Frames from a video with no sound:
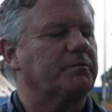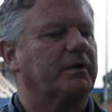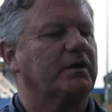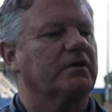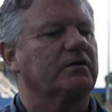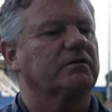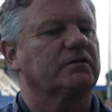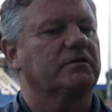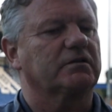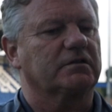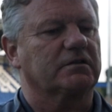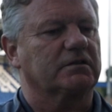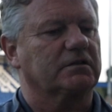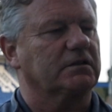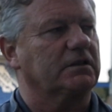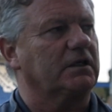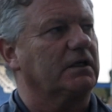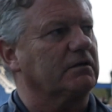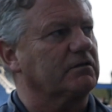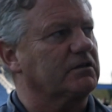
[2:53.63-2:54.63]
because,
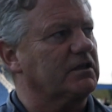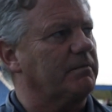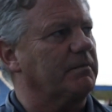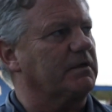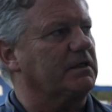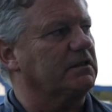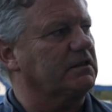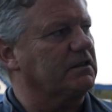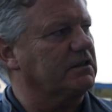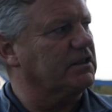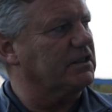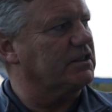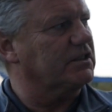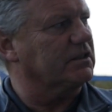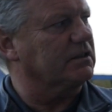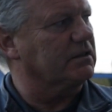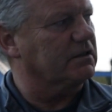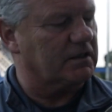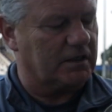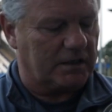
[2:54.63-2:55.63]
you know, some of the
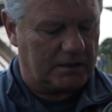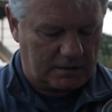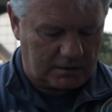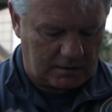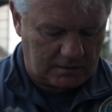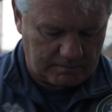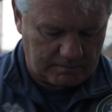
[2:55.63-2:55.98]
decisions that,